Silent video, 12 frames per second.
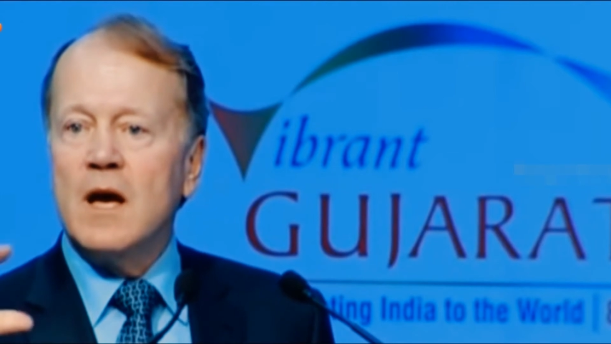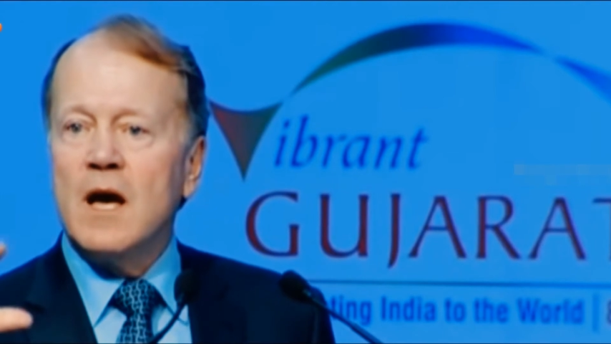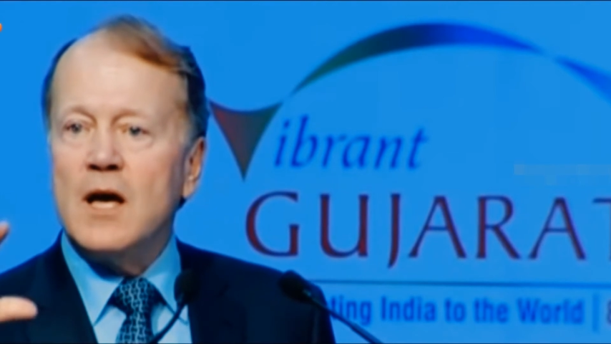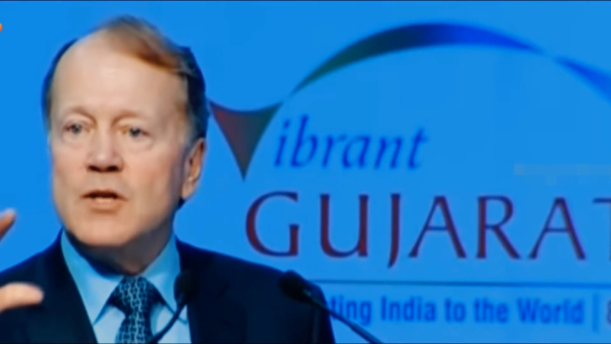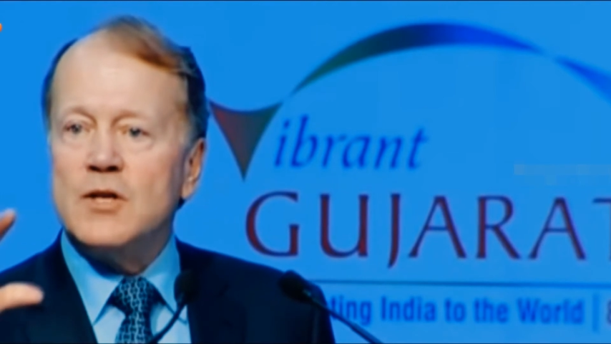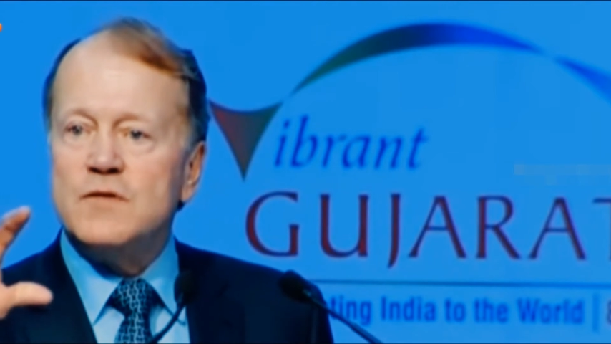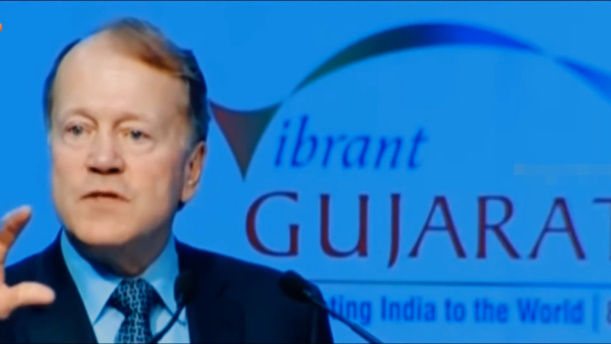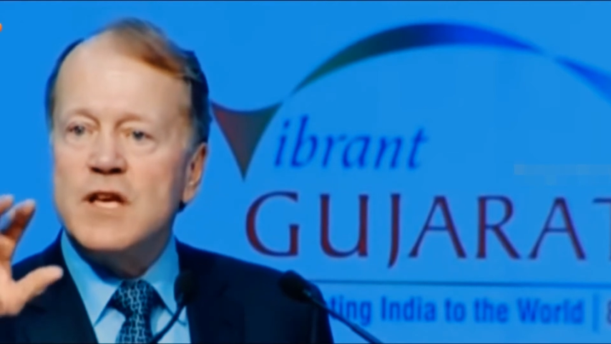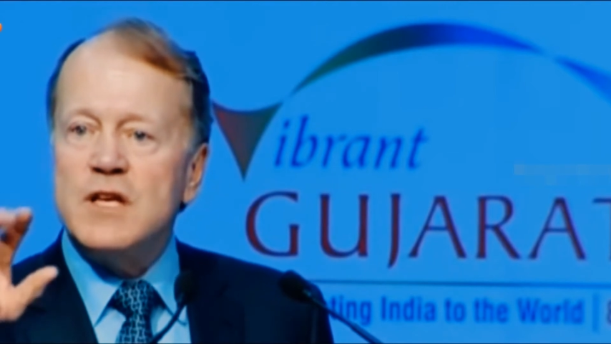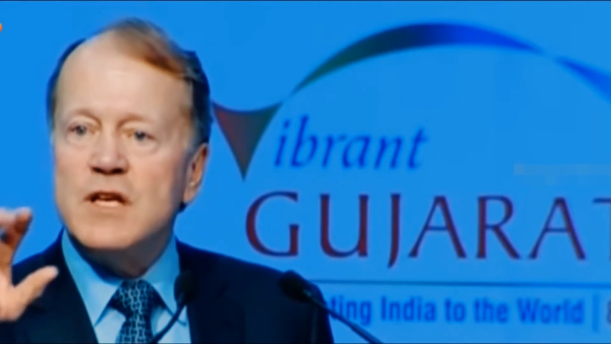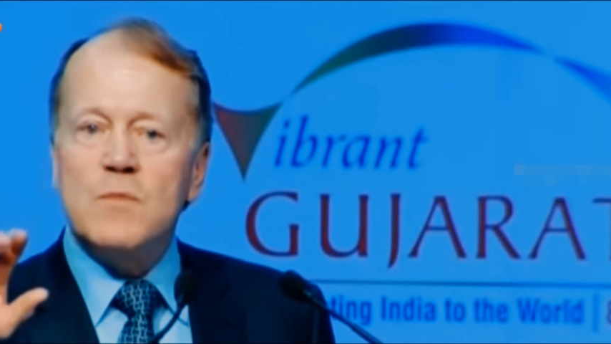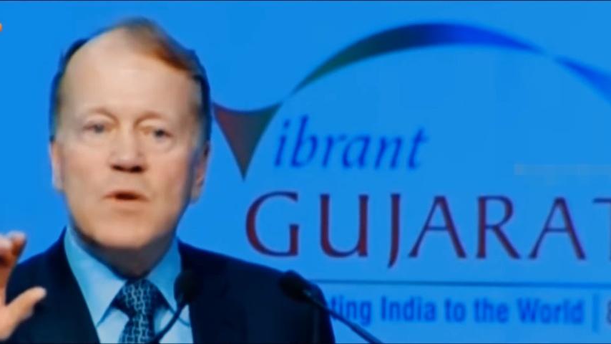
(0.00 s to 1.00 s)
You've
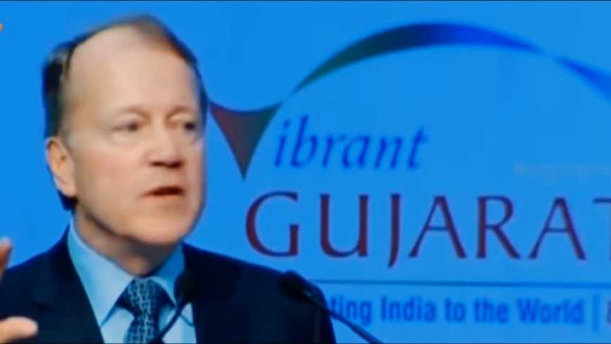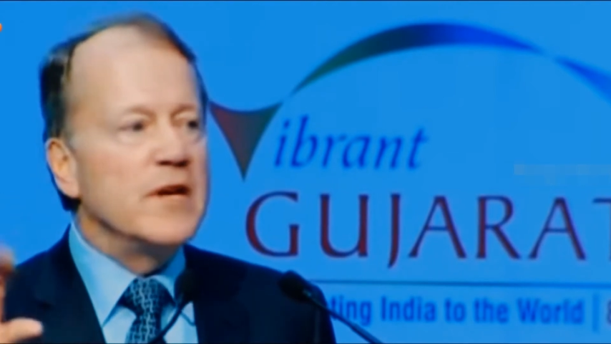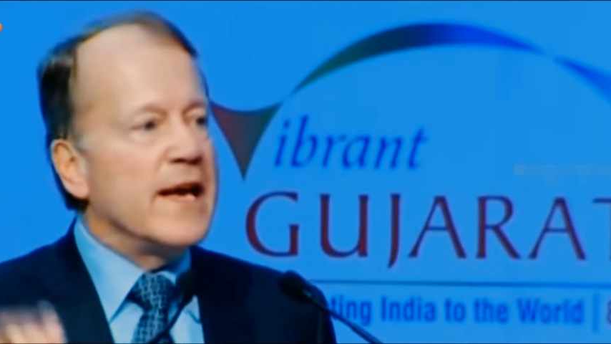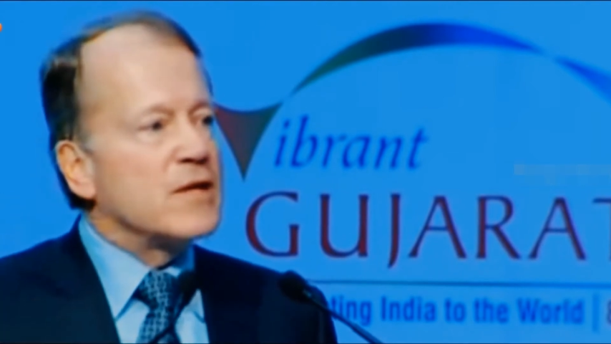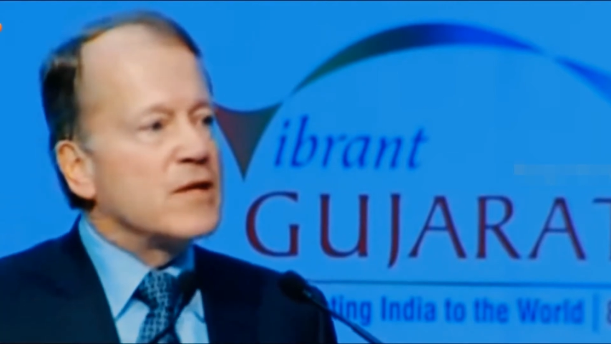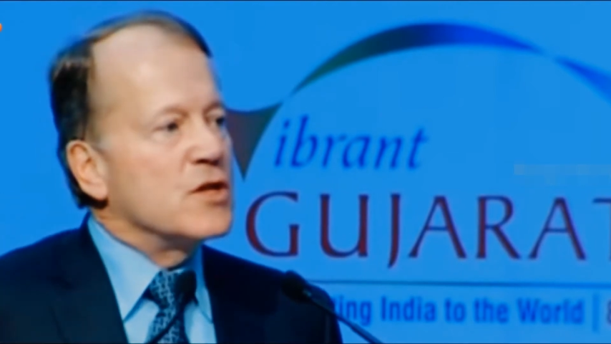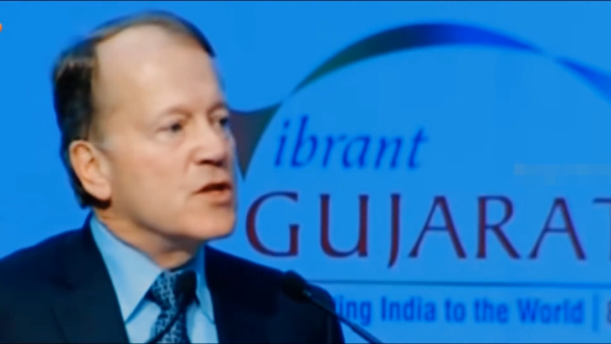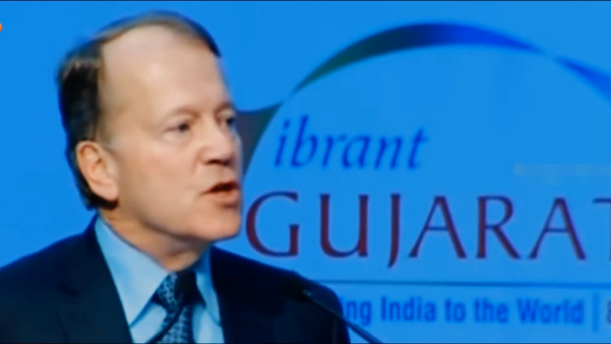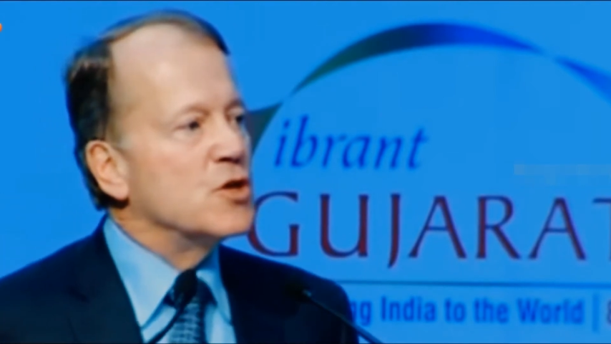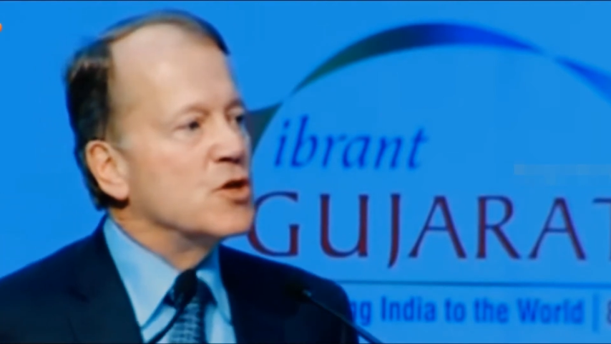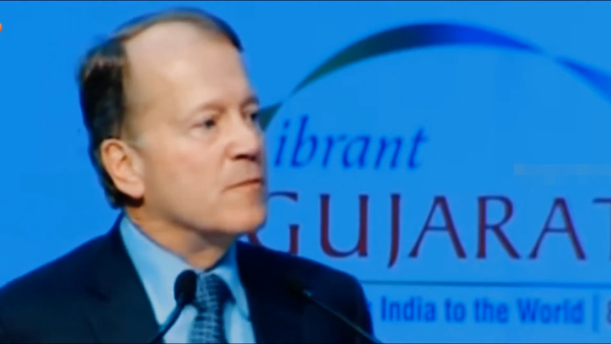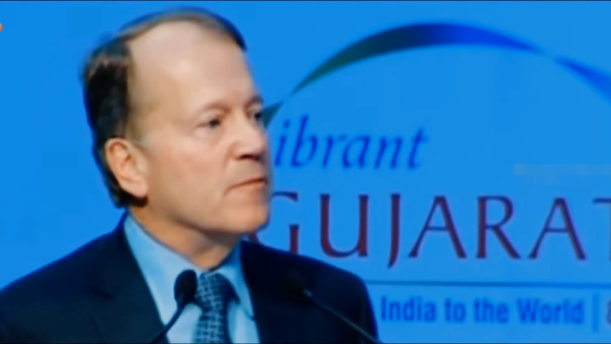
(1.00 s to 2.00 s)
seen it move into
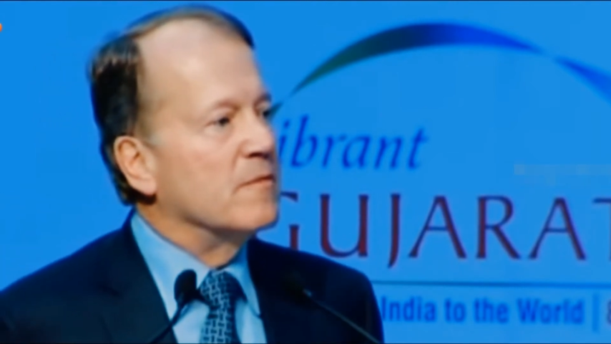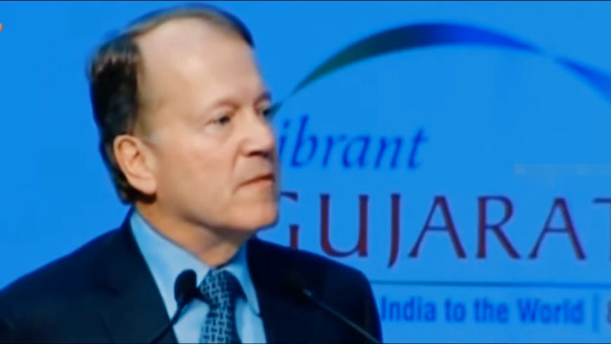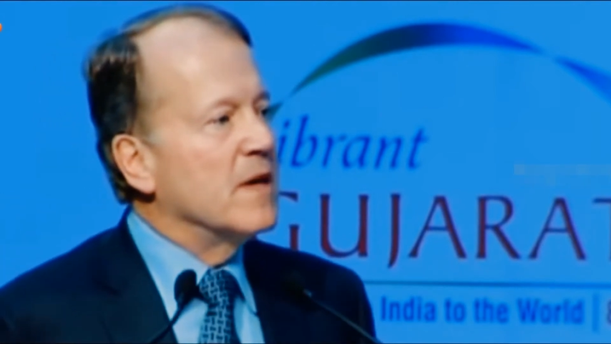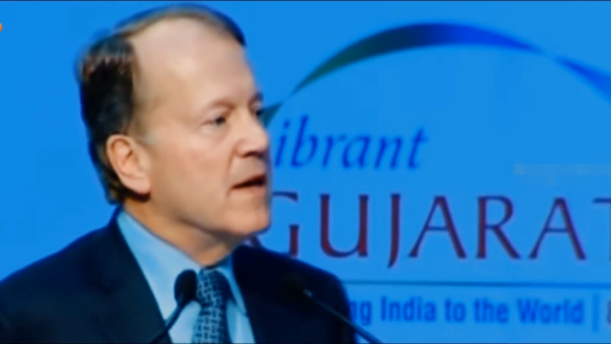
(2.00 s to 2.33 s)
execution.